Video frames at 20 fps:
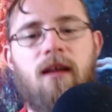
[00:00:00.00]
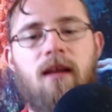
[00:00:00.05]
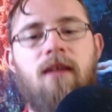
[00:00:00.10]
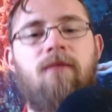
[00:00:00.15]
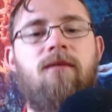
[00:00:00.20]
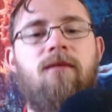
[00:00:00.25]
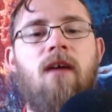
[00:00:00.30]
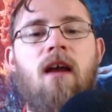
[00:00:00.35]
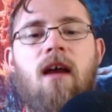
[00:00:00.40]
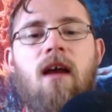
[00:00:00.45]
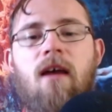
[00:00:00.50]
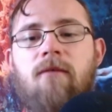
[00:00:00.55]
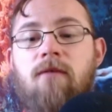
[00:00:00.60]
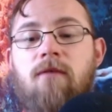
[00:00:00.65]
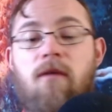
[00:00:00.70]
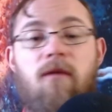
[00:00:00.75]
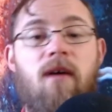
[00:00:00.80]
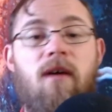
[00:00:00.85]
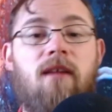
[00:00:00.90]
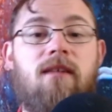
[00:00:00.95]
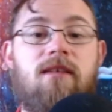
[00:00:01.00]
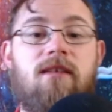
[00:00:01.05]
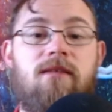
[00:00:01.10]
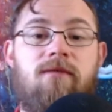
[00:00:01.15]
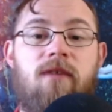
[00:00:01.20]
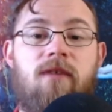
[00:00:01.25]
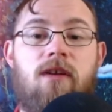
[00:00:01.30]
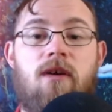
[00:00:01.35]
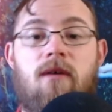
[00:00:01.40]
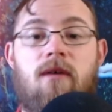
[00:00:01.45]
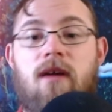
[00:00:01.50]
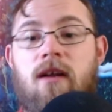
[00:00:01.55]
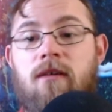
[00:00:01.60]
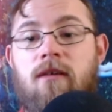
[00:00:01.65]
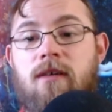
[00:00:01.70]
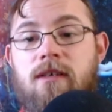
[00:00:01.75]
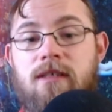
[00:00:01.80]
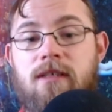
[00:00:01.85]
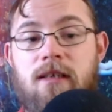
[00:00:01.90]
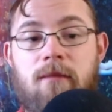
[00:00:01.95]
And if you found this video
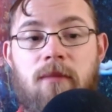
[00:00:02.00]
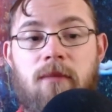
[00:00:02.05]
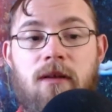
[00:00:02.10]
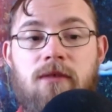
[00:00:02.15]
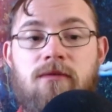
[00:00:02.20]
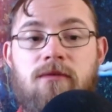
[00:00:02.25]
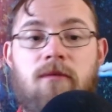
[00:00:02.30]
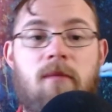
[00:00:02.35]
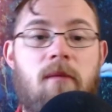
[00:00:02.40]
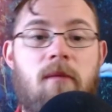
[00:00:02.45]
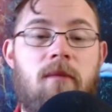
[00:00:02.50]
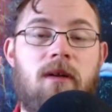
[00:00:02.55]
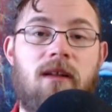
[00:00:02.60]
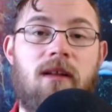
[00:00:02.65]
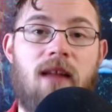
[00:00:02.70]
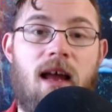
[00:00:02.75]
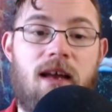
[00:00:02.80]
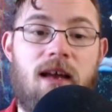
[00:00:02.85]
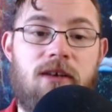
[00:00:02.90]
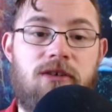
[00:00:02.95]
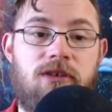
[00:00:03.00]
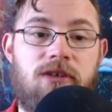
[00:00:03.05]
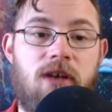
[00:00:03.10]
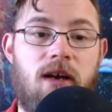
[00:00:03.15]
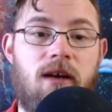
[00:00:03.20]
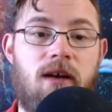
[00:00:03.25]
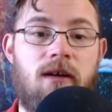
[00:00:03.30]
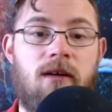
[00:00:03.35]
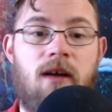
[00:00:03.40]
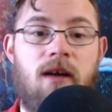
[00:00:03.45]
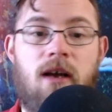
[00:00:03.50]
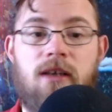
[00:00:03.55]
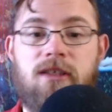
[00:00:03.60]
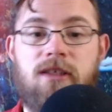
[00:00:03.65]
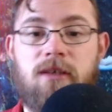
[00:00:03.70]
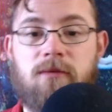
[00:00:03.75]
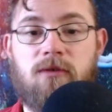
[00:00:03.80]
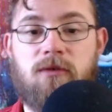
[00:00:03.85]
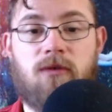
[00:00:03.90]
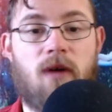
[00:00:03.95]
interesting, please remember to like, share,
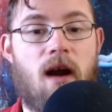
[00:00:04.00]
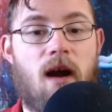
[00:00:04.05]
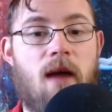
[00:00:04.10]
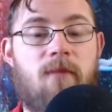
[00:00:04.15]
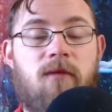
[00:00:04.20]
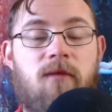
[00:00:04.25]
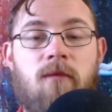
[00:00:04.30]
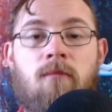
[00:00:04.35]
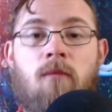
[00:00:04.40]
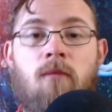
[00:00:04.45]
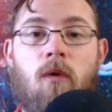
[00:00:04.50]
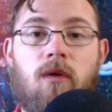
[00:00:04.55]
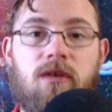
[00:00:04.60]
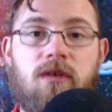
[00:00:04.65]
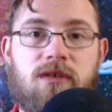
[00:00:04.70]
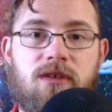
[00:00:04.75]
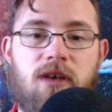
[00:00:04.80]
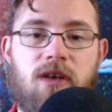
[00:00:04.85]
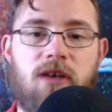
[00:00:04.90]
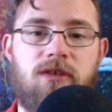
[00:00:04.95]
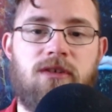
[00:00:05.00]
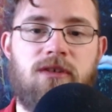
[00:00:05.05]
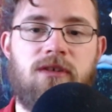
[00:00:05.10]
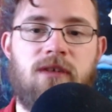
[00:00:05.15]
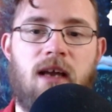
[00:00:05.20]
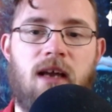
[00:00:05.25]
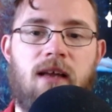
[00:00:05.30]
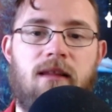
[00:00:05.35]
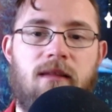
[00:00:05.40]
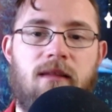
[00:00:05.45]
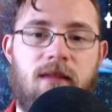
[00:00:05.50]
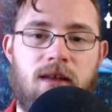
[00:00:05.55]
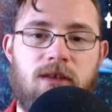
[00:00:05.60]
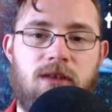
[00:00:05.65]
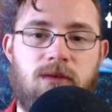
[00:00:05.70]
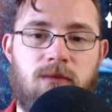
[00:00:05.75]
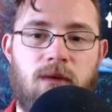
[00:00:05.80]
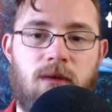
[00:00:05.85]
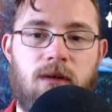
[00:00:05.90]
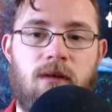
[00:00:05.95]
subscribe for more discussions like
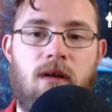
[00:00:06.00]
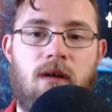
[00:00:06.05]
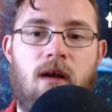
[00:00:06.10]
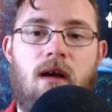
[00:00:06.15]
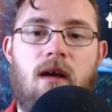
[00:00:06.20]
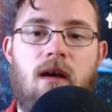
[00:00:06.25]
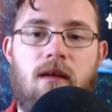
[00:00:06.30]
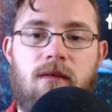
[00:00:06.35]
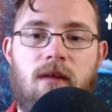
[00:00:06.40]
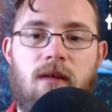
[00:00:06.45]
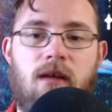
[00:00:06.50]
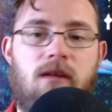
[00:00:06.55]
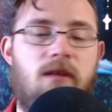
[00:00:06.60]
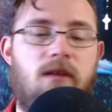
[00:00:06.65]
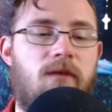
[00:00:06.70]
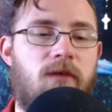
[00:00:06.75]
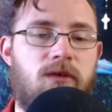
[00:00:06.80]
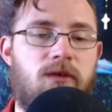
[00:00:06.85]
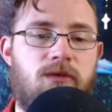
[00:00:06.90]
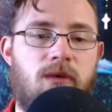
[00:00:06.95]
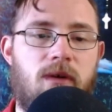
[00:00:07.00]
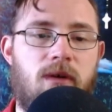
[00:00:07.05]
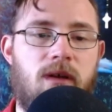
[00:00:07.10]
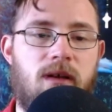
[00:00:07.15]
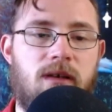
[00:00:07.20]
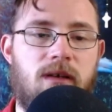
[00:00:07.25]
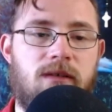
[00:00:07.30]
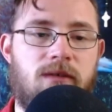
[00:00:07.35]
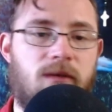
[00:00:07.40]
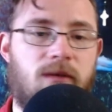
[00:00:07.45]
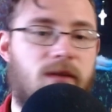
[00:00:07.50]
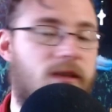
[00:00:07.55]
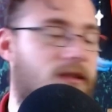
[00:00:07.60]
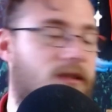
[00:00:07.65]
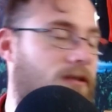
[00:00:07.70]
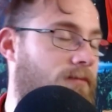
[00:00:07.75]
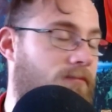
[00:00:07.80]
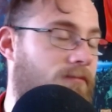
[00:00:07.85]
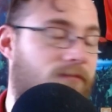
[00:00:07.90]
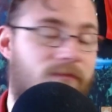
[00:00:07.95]
this one. Thank you for joining us on
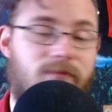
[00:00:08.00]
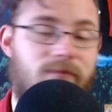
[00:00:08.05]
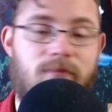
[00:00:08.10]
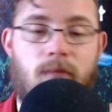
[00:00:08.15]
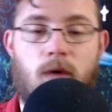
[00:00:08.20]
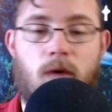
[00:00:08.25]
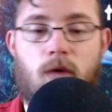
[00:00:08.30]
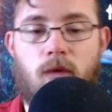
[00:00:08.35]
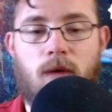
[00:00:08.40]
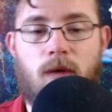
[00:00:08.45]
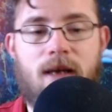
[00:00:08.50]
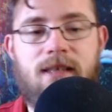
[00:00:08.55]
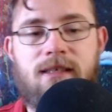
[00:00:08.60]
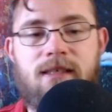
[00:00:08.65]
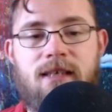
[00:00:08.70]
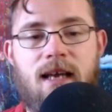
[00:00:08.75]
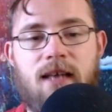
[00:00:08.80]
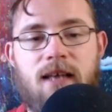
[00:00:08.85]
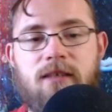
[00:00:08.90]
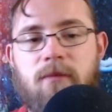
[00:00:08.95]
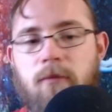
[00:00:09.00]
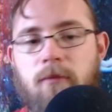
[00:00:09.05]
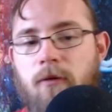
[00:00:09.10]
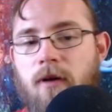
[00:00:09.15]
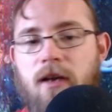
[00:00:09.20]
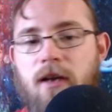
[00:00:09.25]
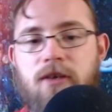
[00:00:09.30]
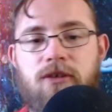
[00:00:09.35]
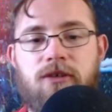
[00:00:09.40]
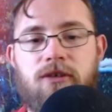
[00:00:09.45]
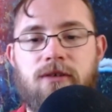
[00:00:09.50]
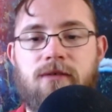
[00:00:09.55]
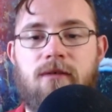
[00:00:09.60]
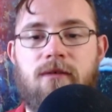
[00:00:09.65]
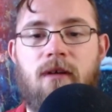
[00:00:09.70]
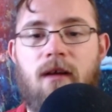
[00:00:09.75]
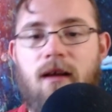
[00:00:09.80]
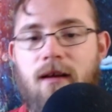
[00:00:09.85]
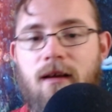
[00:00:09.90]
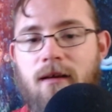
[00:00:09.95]
this crazy exploration.
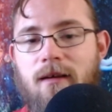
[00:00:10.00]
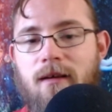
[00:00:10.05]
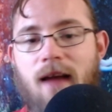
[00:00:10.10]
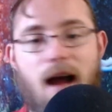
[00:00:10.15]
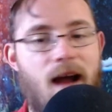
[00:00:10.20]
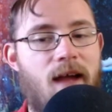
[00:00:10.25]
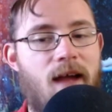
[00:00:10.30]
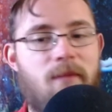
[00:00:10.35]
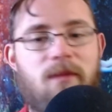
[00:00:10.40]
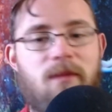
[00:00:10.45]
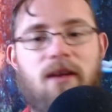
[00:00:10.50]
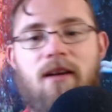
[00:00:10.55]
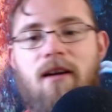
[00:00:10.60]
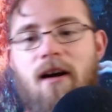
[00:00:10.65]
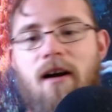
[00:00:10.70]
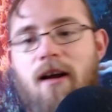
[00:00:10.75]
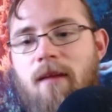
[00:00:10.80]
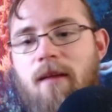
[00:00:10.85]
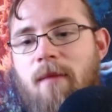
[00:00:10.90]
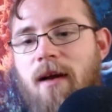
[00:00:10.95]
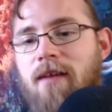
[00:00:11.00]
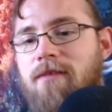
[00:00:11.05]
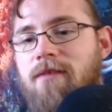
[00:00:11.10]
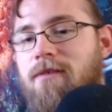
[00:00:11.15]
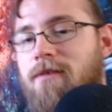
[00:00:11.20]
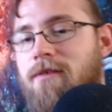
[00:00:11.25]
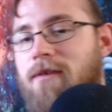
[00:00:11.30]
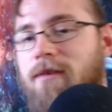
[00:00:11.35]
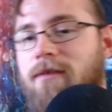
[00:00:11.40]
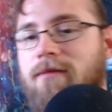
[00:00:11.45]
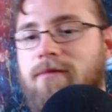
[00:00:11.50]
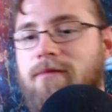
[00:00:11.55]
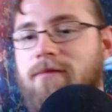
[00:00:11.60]
I am the Economancer.